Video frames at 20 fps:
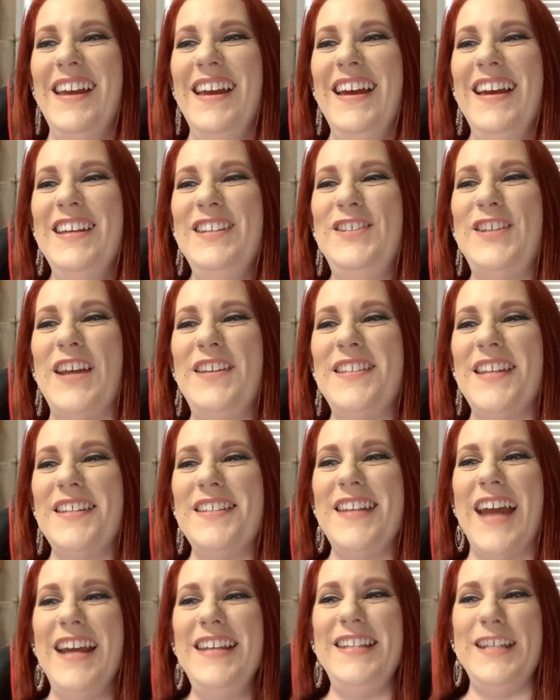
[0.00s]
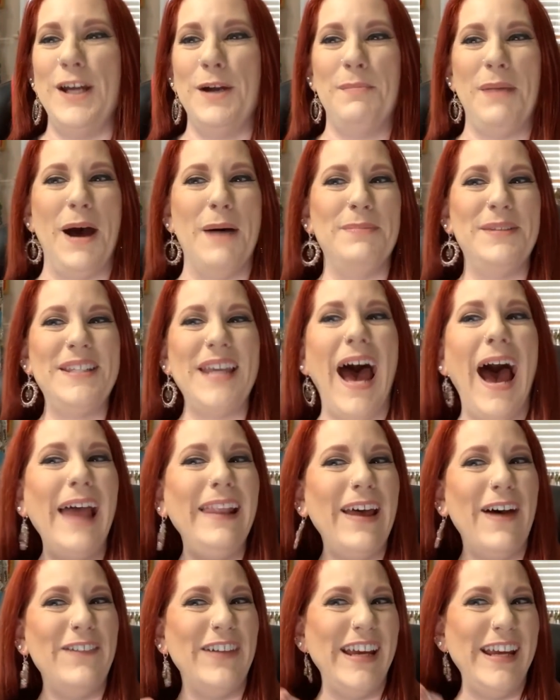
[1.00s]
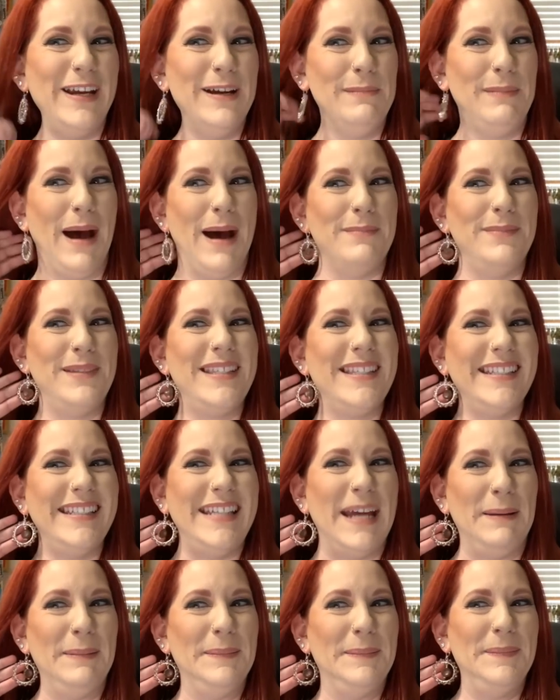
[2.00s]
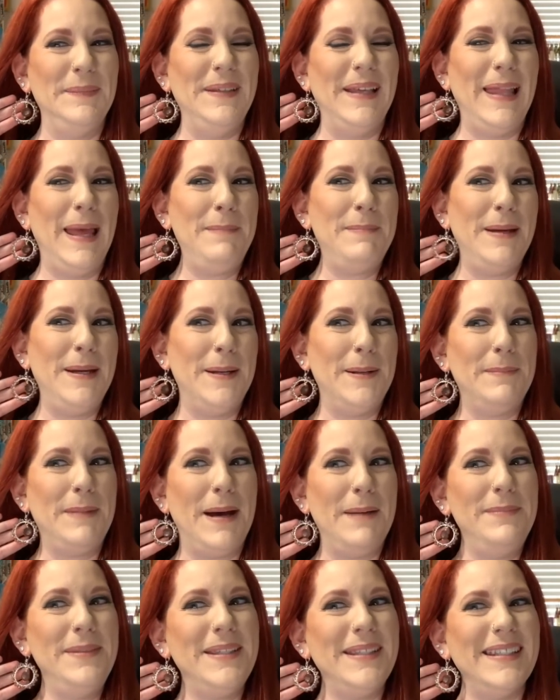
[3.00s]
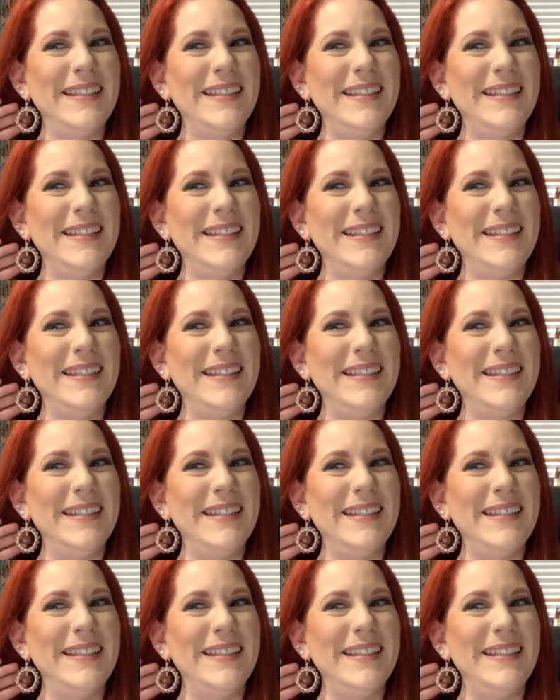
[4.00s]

Jane says, nice ear bobs. I love it. Ear bobs. Yep. You like my ear bobs?